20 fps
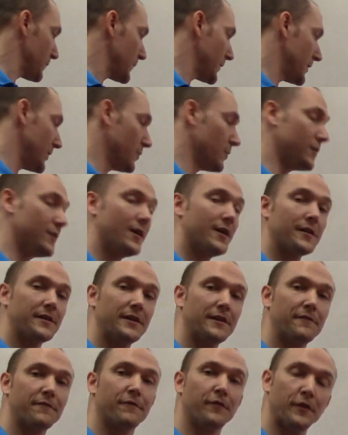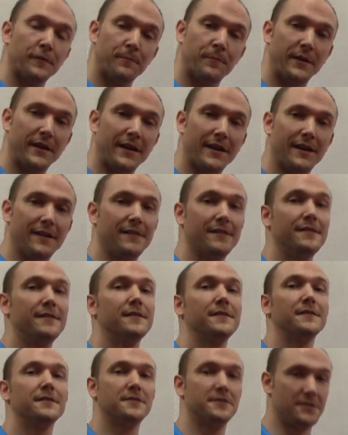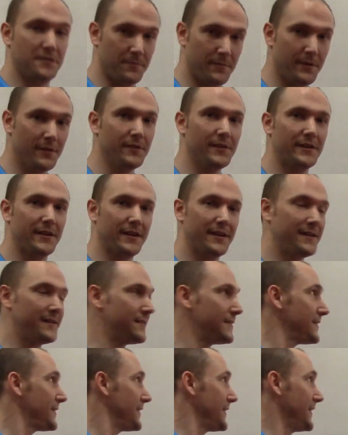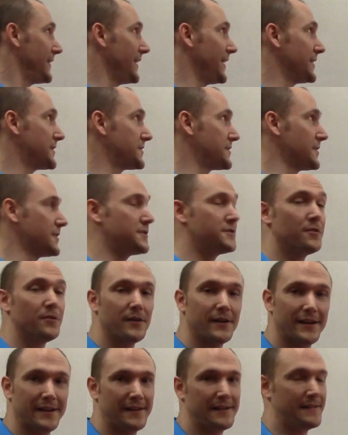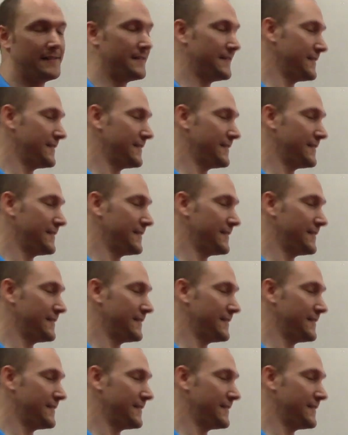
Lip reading: You will not get foot pain. Stability. It's the joint.